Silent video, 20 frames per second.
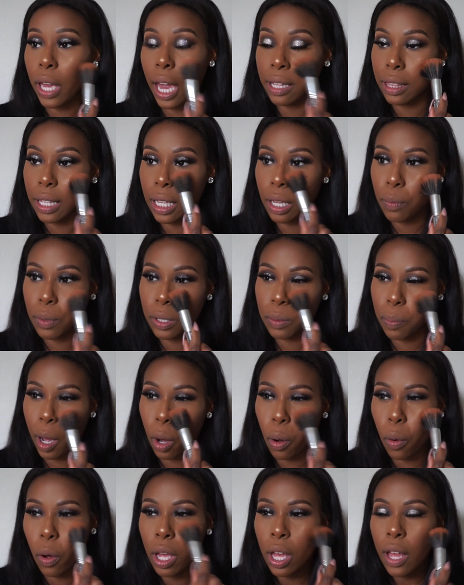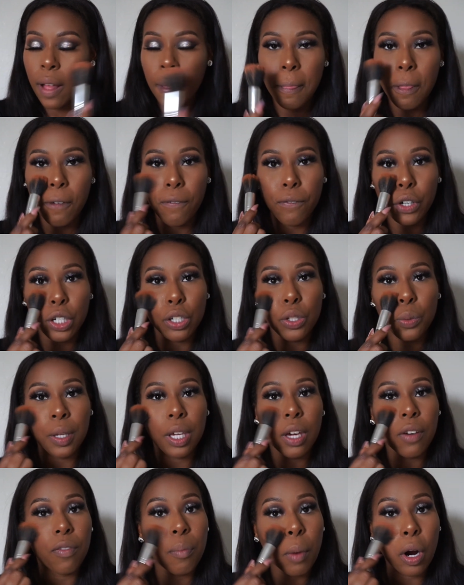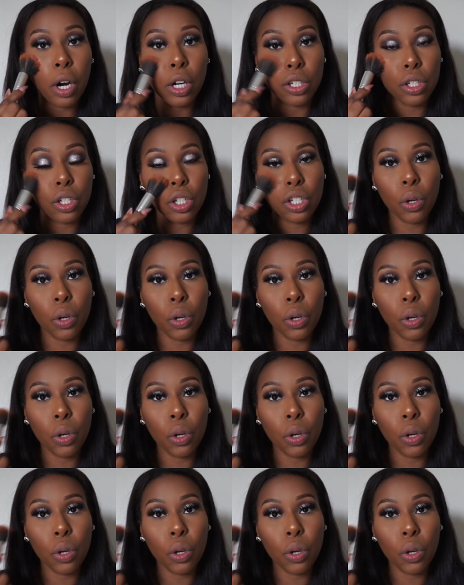I think it was about the first week of March,